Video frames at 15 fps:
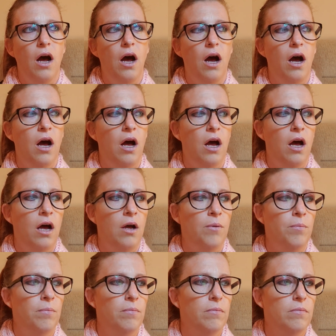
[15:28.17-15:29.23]

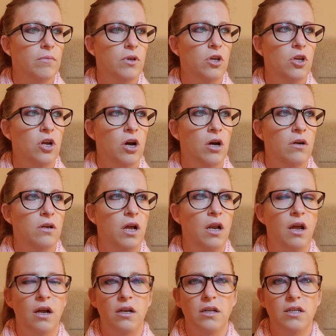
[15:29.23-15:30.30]
You know, a
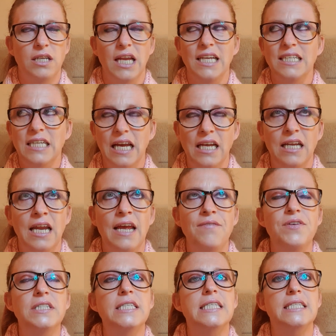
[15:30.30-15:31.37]
lot. It
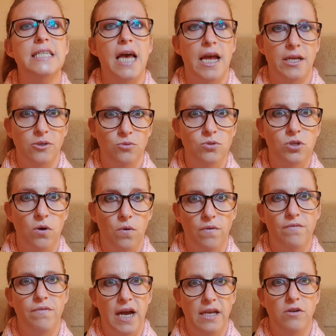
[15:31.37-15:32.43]
even sounds like
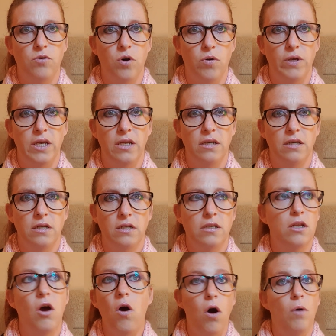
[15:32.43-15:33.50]
fake crying.
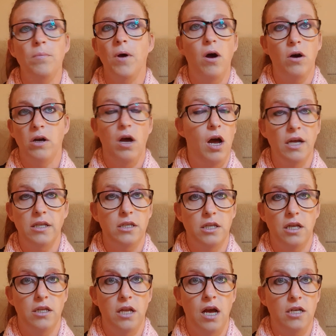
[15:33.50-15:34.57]
Like
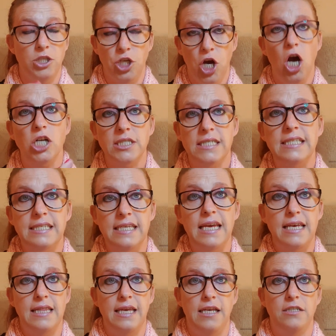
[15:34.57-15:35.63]
you can't
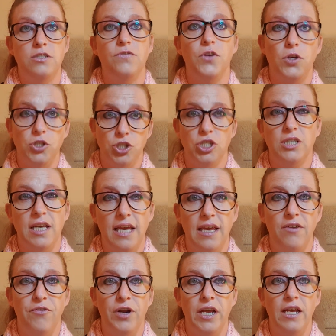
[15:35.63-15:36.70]
see the interview, you just
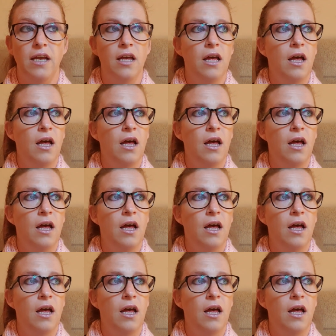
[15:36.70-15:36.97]
hear it,